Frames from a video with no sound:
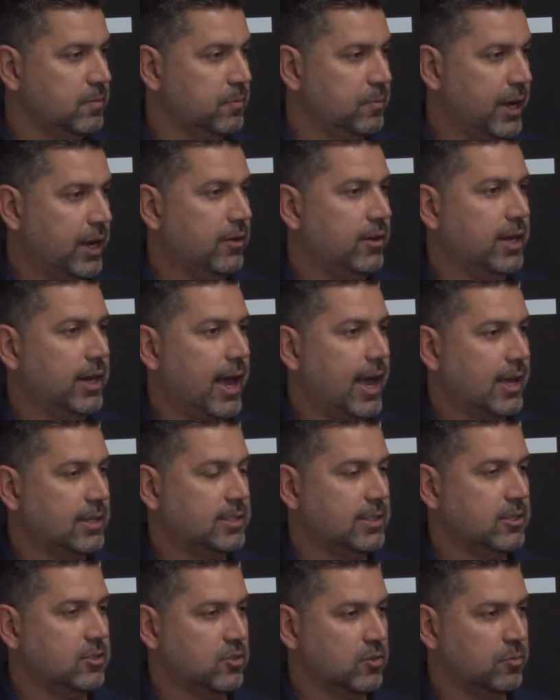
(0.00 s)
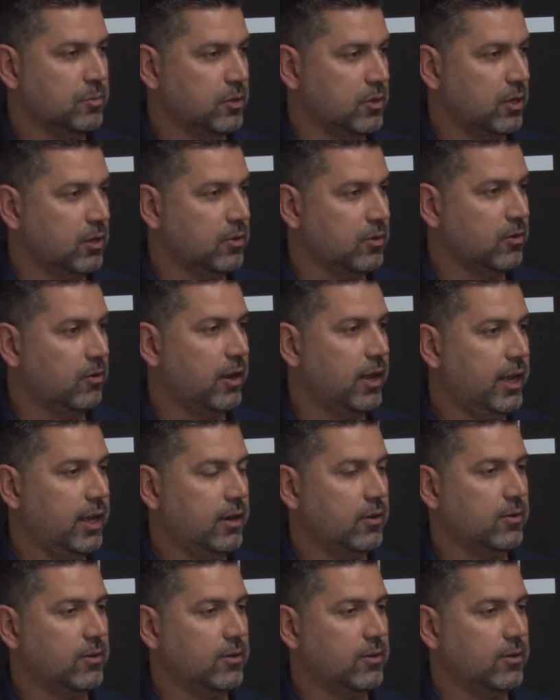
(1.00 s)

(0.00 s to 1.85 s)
buried assets or below grade,